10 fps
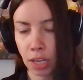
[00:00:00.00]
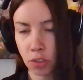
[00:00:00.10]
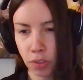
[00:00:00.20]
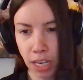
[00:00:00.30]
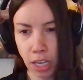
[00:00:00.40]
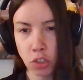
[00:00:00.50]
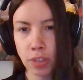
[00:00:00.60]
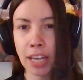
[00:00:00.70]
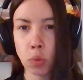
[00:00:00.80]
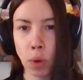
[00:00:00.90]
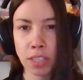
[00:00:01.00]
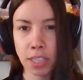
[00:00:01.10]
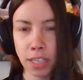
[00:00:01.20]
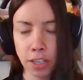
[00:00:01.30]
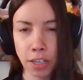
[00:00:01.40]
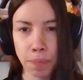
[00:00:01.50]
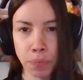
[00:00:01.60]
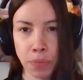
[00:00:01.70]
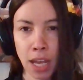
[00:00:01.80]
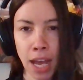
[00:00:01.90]
And so they could do that twice a year.
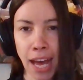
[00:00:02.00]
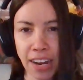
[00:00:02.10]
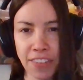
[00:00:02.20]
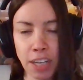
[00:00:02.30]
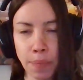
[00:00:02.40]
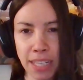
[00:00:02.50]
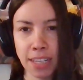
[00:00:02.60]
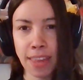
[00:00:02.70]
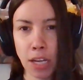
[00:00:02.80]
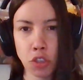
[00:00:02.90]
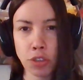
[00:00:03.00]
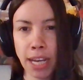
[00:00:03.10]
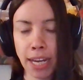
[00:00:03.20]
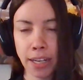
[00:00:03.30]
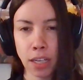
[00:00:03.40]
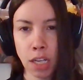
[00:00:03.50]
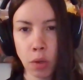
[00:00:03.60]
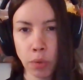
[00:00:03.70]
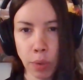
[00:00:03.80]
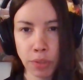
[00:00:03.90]
And every time they did that trade,
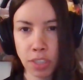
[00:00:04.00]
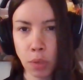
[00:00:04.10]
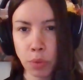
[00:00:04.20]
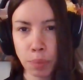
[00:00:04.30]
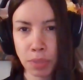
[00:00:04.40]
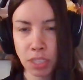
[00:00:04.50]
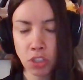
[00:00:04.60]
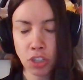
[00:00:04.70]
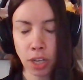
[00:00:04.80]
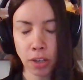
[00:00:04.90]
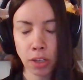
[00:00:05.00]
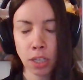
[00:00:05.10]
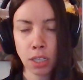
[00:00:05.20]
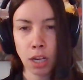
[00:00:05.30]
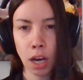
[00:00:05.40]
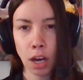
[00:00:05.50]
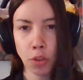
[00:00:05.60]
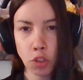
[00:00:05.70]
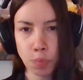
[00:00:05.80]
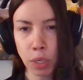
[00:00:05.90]
when they were done with the position,
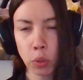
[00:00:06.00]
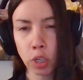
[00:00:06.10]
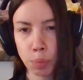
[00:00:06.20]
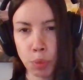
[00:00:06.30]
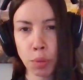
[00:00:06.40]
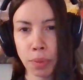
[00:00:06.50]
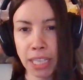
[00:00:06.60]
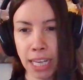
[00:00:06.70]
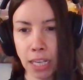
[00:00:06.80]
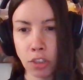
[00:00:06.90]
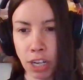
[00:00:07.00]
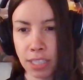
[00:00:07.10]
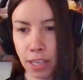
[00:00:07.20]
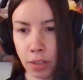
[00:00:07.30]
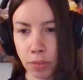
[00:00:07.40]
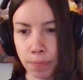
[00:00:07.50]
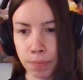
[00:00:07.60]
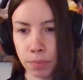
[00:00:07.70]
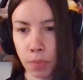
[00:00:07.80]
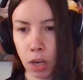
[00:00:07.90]
those Bitcoin are permanently in Grayscale.
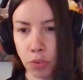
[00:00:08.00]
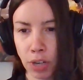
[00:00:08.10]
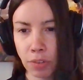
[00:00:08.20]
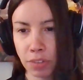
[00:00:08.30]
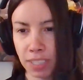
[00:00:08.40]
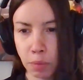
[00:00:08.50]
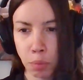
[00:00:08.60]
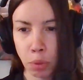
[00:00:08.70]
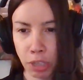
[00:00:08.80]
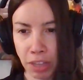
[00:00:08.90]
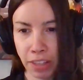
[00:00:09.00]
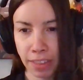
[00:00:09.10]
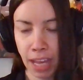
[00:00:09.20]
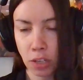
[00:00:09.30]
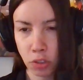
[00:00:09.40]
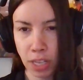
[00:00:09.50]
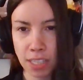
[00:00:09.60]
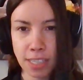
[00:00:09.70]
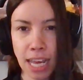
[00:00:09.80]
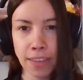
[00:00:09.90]
They're not redeemable or anything like that. So they
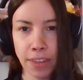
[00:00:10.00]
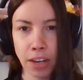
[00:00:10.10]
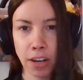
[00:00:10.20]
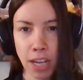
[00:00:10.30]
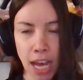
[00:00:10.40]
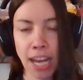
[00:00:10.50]
stay in there.